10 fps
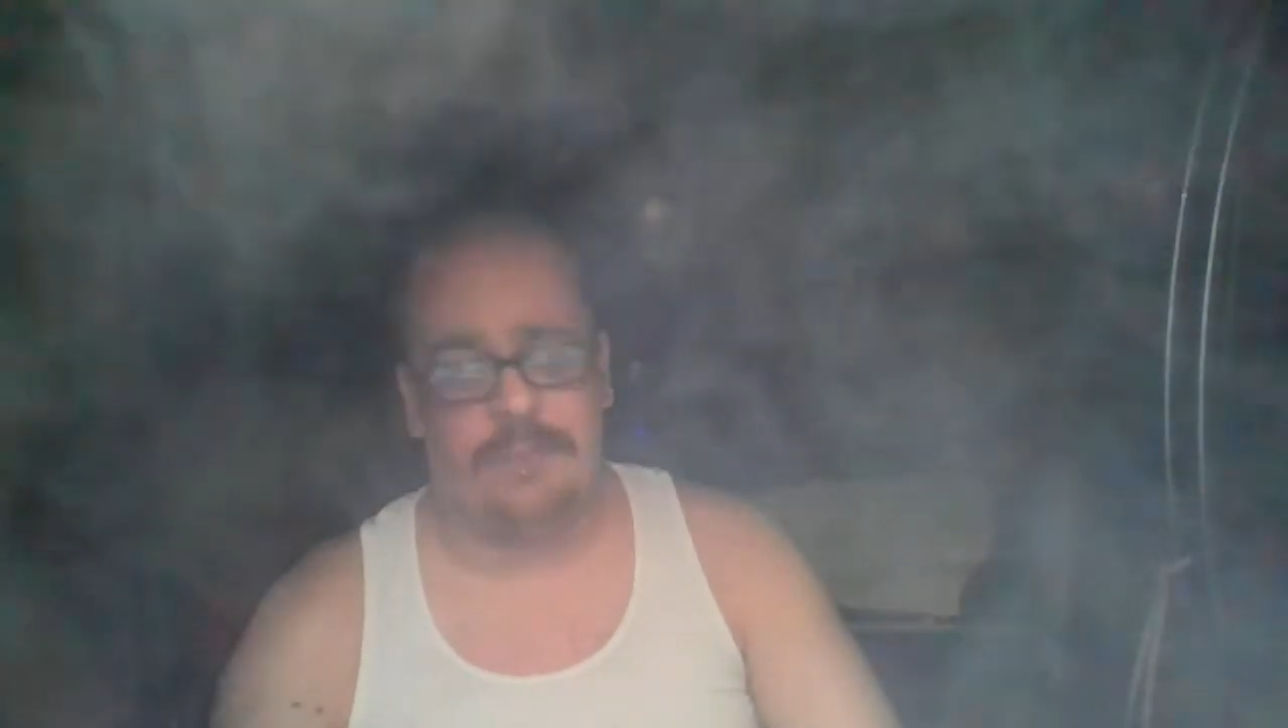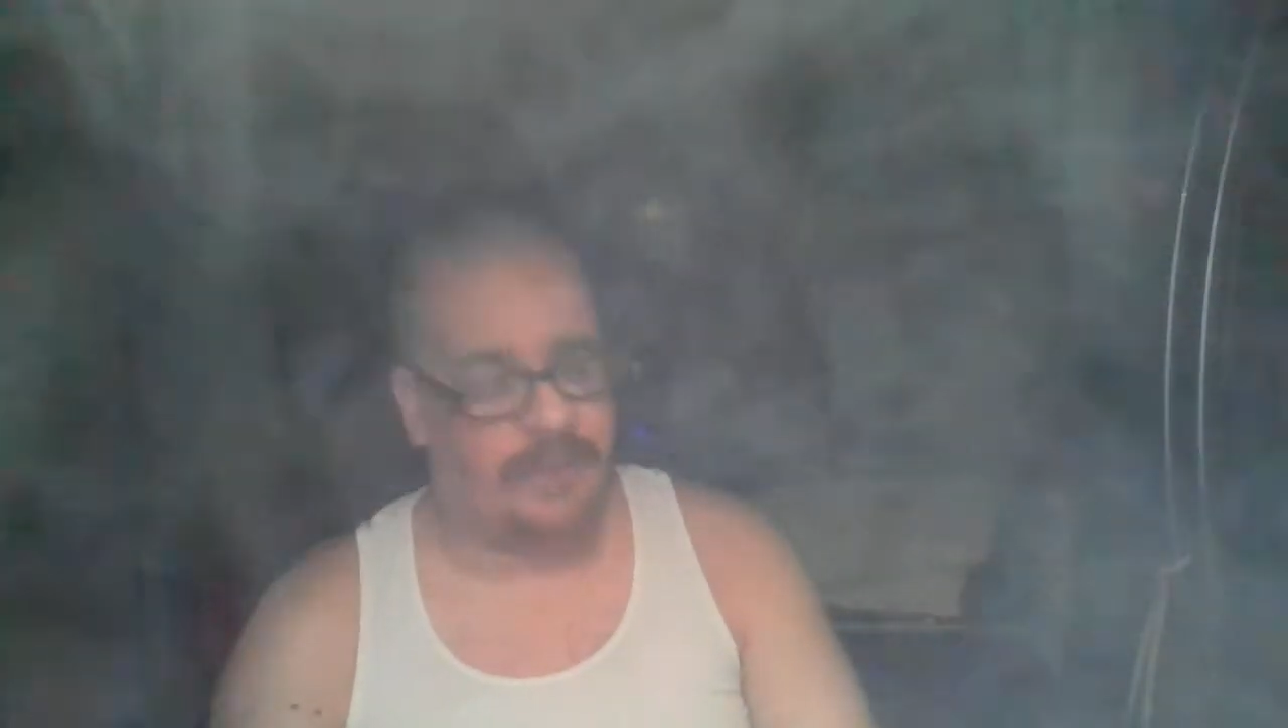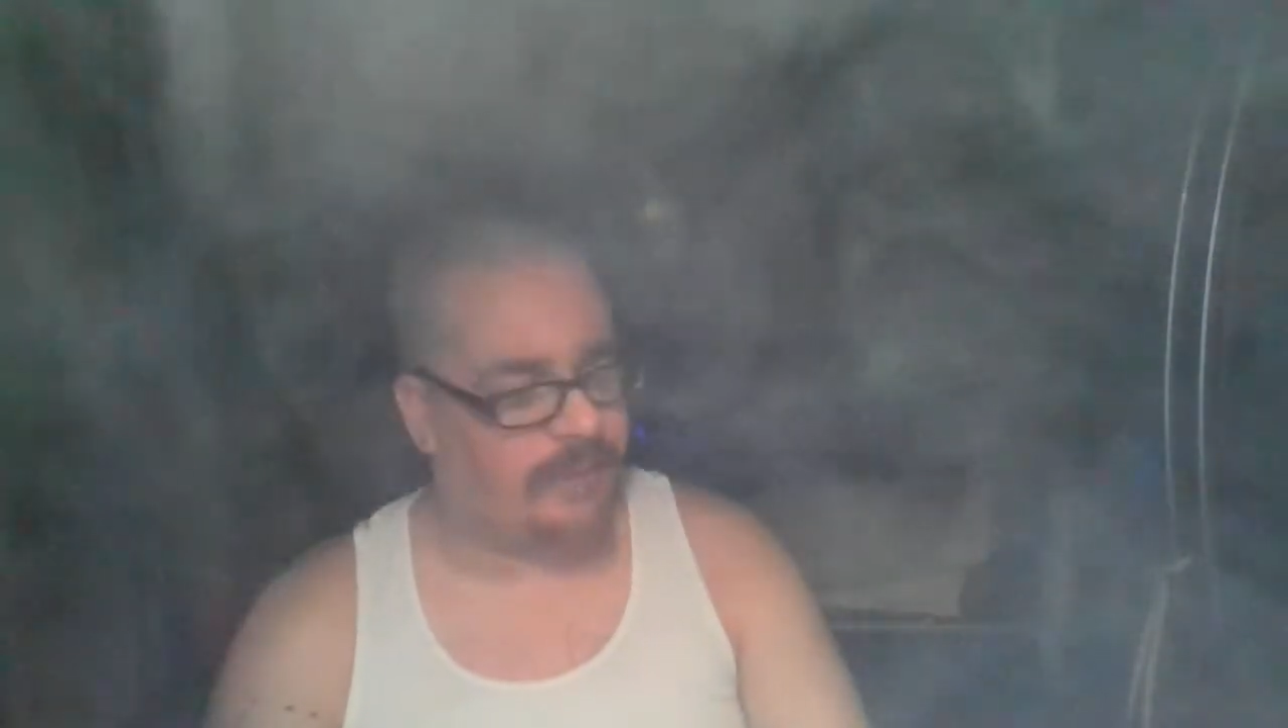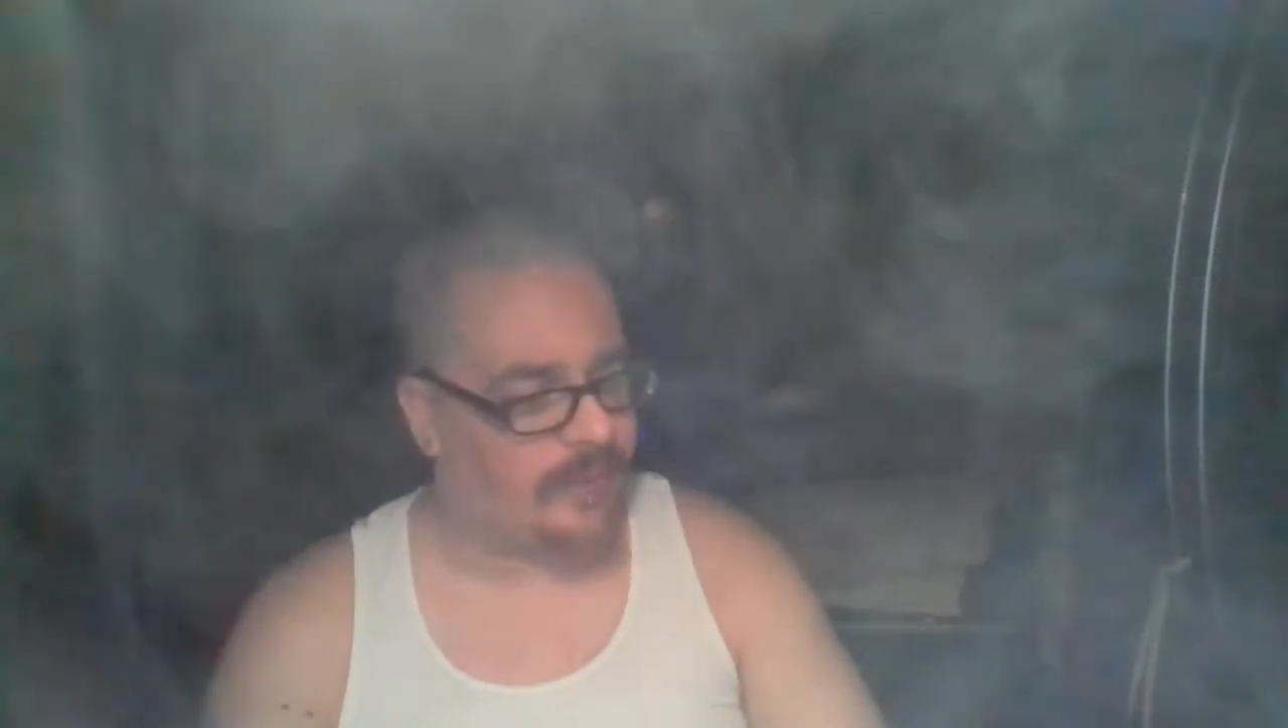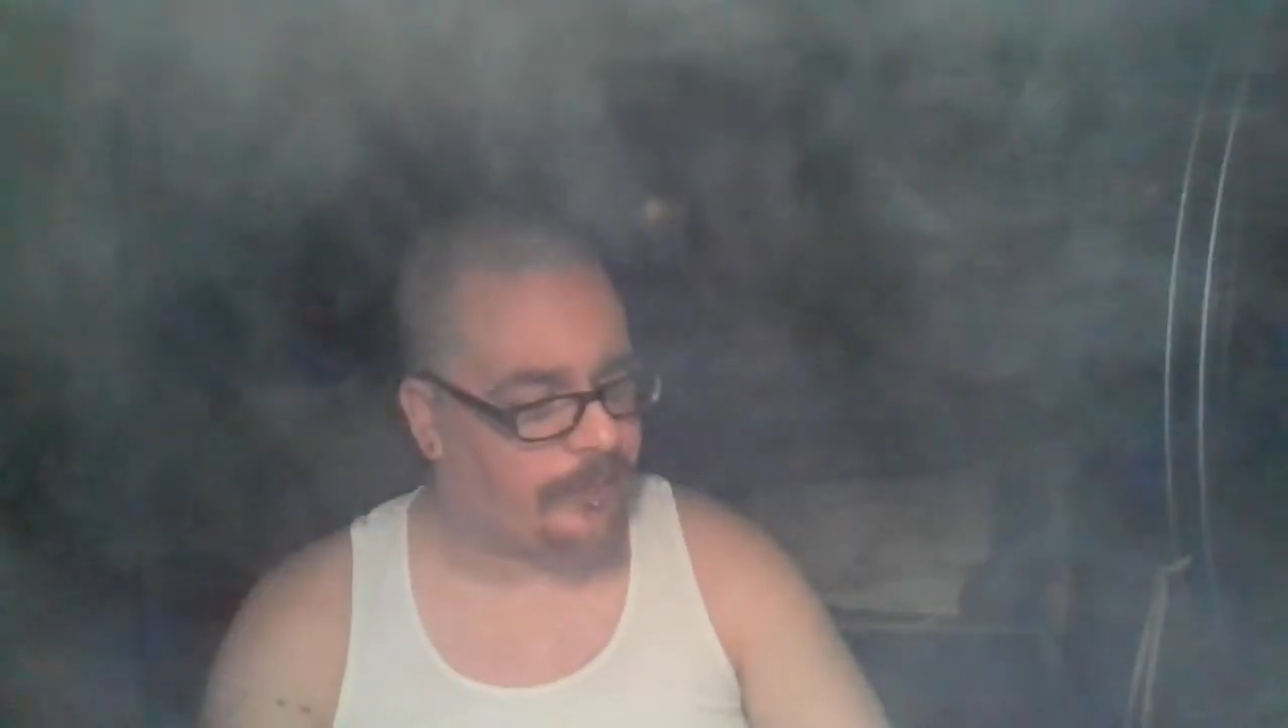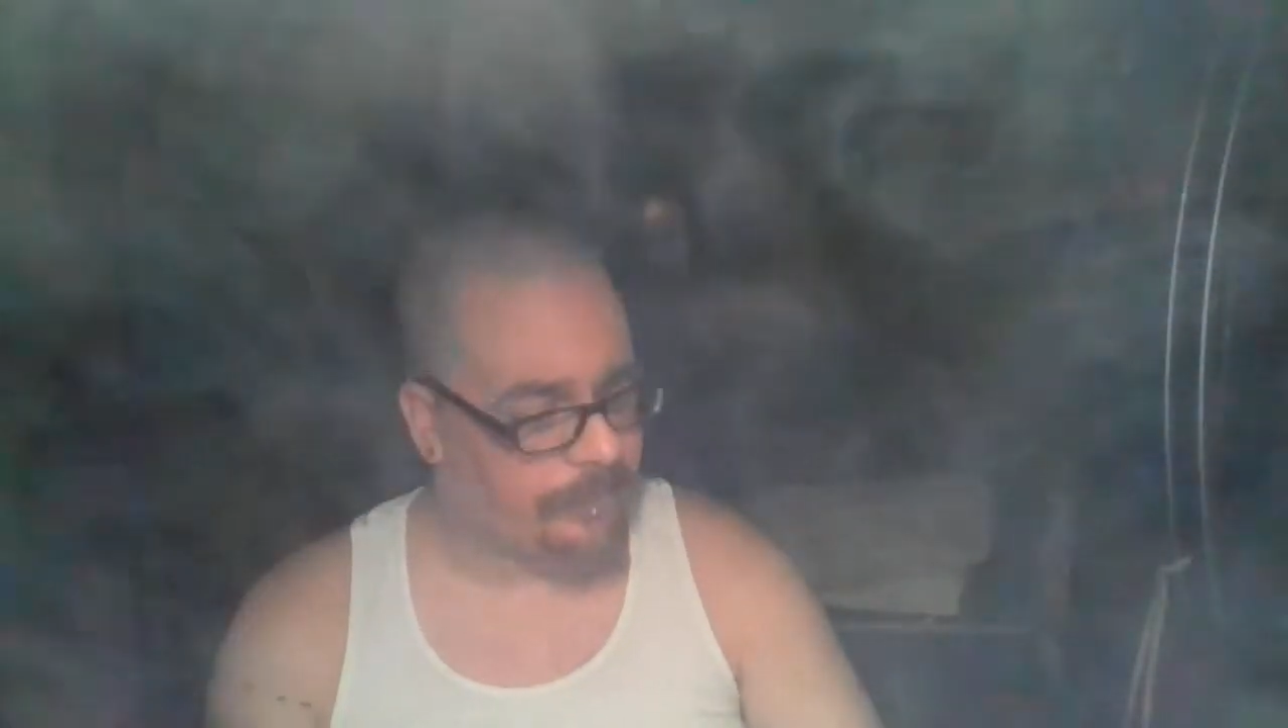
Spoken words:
flavor.